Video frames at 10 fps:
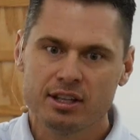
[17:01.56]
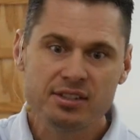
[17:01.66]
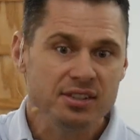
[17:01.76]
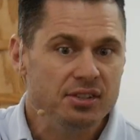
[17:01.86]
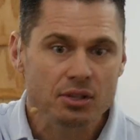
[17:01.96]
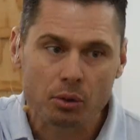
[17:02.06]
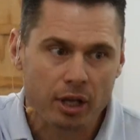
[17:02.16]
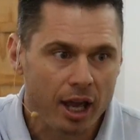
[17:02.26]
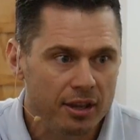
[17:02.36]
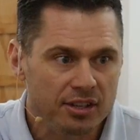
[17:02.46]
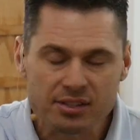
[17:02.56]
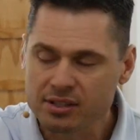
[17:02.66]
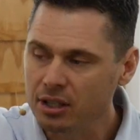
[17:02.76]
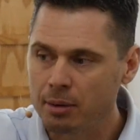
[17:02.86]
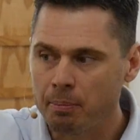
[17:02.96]
this isn't okay. This
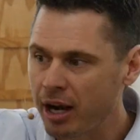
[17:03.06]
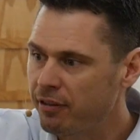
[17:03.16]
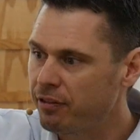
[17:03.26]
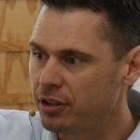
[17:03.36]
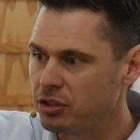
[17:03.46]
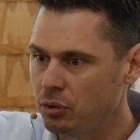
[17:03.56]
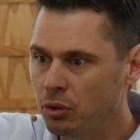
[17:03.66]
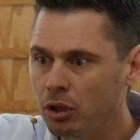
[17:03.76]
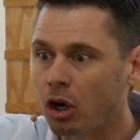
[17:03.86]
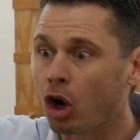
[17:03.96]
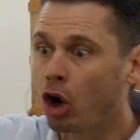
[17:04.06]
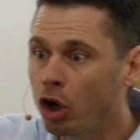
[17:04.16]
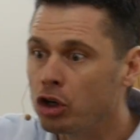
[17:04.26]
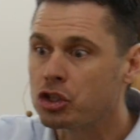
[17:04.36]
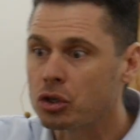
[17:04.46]
isn't going to benefit you. You're going to
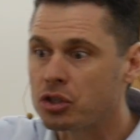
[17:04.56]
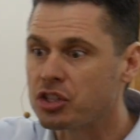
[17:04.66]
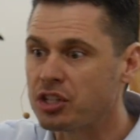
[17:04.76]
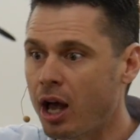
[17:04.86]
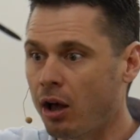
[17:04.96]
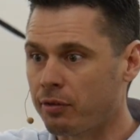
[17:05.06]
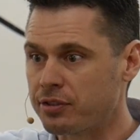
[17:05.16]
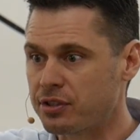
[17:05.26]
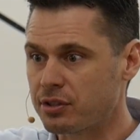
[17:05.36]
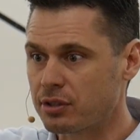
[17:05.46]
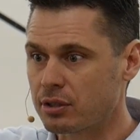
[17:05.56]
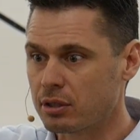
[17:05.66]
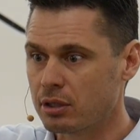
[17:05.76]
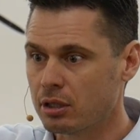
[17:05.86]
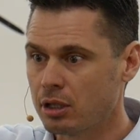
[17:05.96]
hurt yourselves.
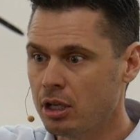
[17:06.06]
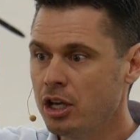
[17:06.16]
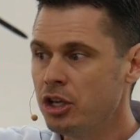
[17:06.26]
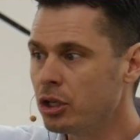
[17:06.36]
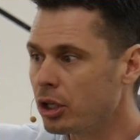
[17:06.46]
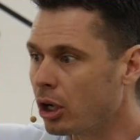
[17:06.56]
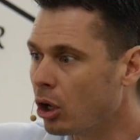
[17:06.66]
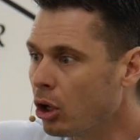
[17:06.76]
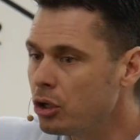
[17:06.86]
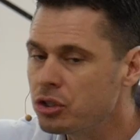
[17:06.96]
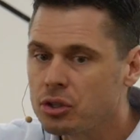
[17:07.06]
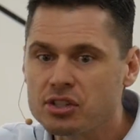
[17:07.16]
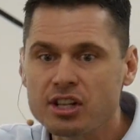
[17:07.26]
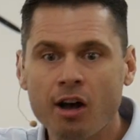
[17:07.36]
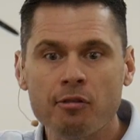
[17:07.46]
You're going to hurt
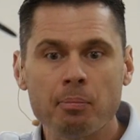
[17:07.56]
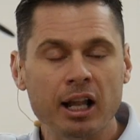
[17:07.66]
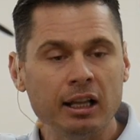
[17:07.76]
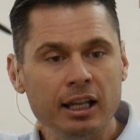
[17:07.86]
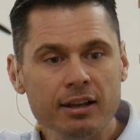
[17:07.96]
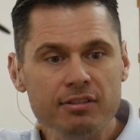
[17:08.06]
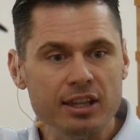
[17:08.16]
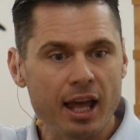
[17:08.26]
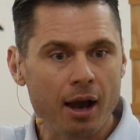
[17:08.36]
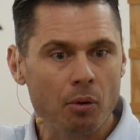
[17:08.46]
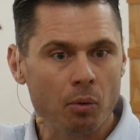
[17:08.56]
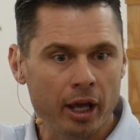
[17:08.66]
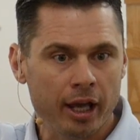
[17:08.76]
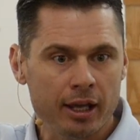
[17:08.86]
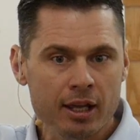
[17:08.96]
yourself by living that
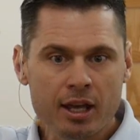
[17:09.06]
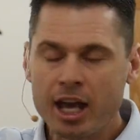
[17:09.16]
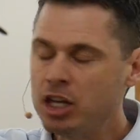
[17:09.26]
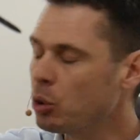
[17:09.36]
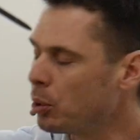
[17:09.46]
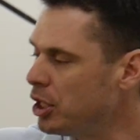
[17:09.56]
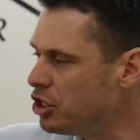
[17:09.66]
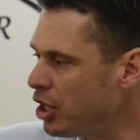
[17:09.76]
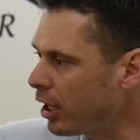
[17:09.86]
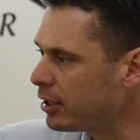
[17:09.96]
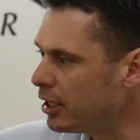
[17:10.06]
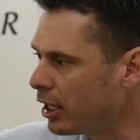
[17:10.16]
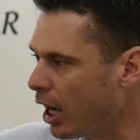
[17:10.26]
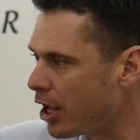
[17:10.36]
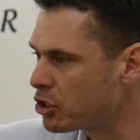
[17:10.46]
way, and you're rejecting
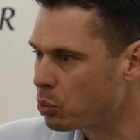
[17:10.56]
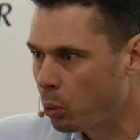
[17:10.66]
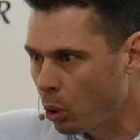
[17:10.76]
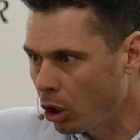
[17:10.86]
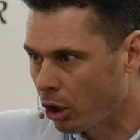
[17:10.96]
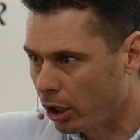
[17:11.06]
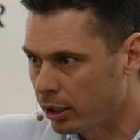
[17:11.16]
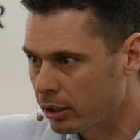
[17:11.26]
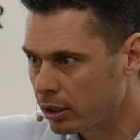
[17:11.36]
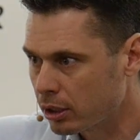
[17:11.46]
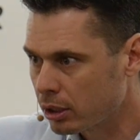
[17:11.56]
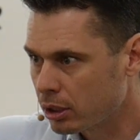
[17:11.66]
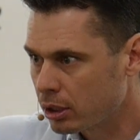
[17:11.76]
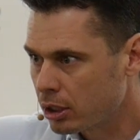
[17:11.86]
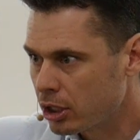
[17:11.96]
God's word. Amen.
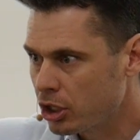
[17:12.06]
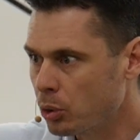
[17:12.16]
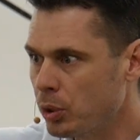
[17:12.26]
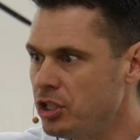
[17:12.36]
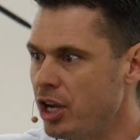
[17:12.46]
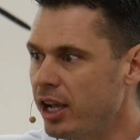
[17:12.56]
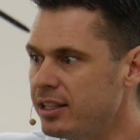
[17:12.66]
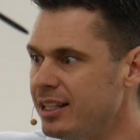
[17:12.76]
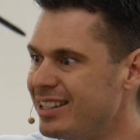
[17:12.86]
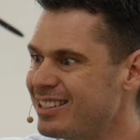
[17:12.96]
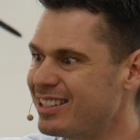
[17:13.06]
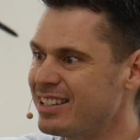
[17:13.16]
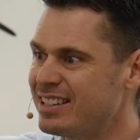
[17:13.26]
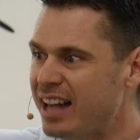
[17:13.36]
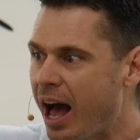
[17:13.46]
You're rejecting his
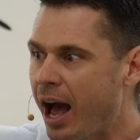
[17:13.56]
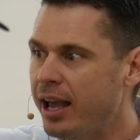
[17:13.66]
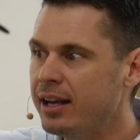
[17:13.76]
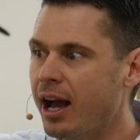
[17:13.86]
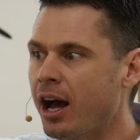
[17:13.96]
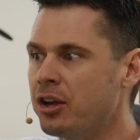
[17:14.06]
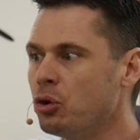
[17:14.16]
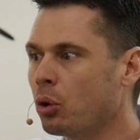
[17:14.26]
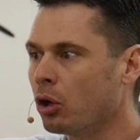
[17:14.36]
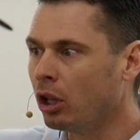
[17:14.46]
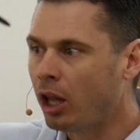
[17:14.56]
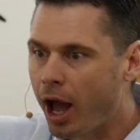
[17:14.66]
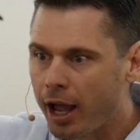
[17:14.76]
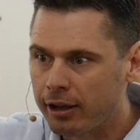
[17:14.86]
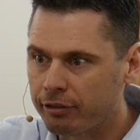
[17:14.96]
design on your
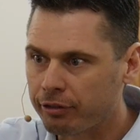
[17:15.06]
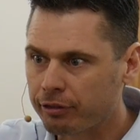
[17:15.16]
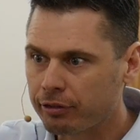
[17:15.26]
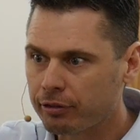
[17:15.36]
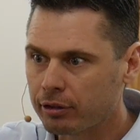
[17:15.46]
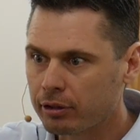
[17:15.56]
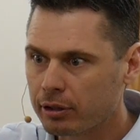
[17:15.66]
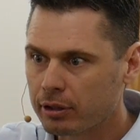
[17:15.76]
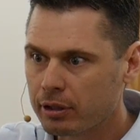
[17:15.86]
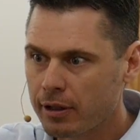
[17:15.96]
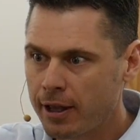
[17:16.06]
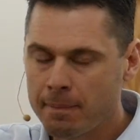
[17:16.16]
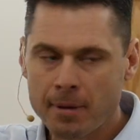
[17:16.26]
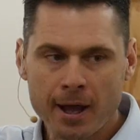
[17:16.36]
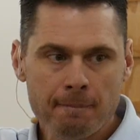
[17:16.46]
life.
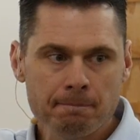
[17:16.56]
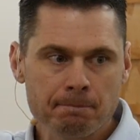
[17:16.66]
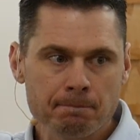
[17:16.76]
Amen.